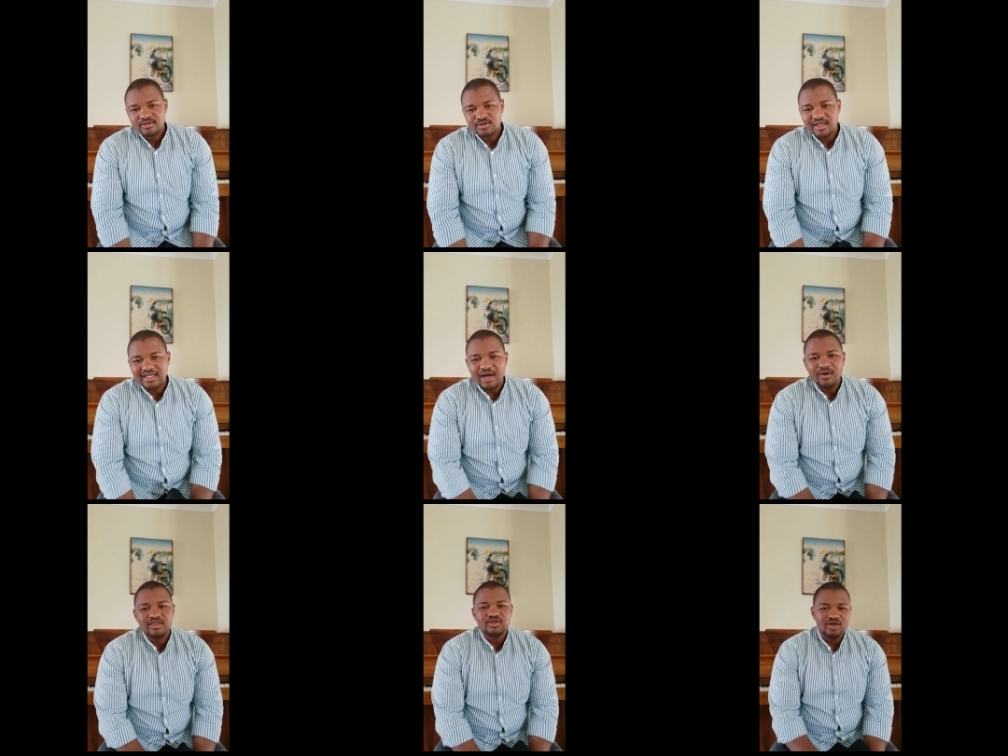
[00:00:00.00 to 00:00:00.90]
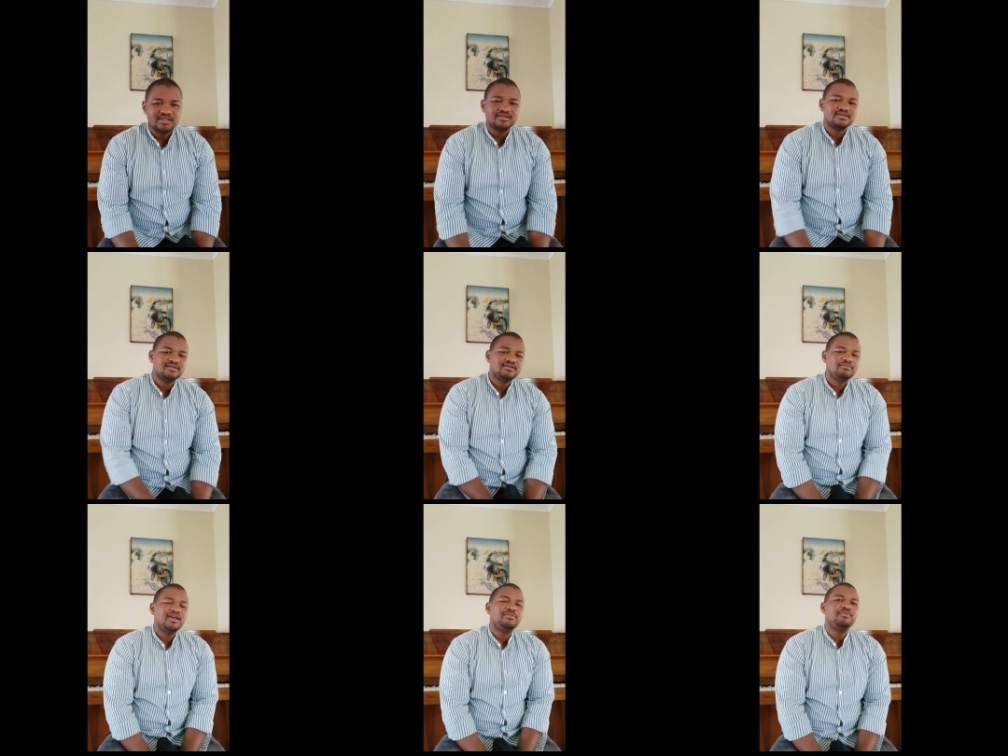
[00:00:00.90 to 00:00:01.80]
so that our thoughts
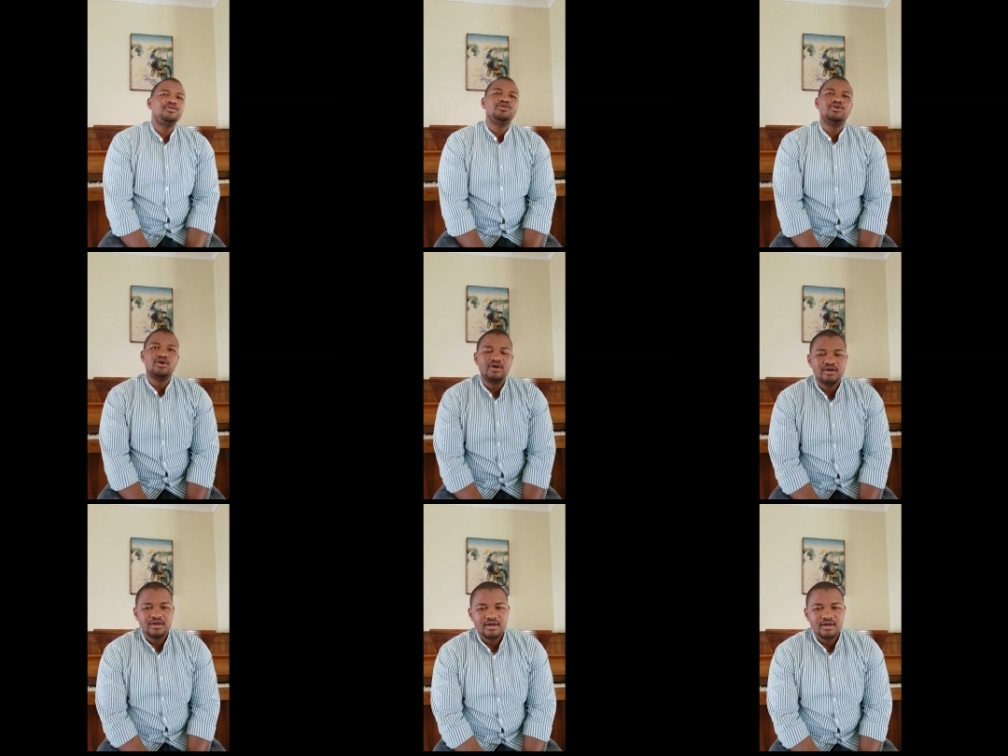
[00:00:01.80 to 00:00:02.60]
may be pure